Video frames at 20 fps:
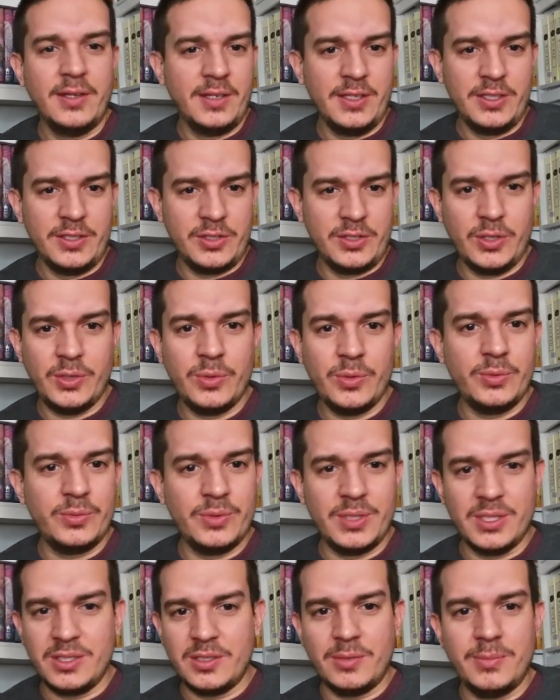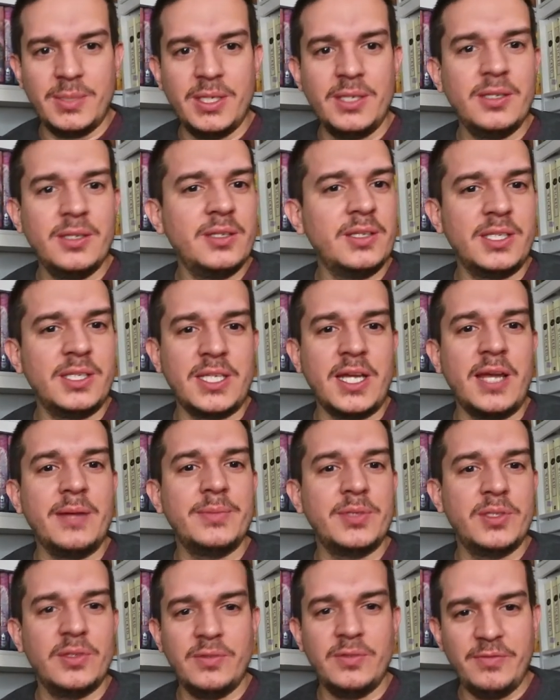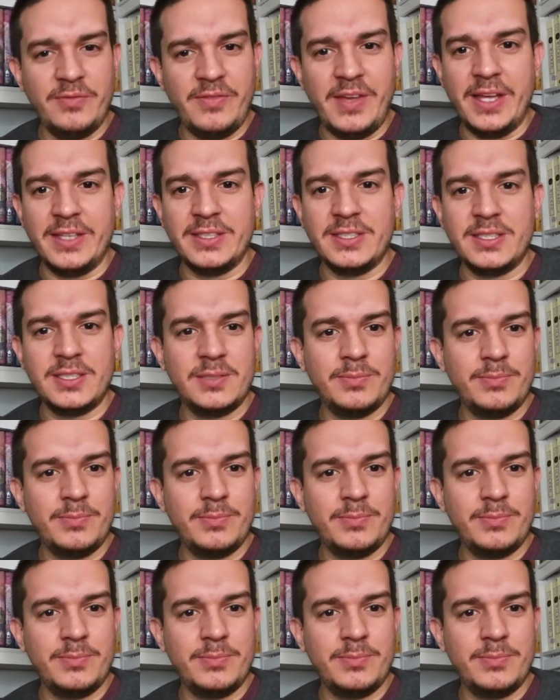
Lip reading: So there's going to be a time to invest.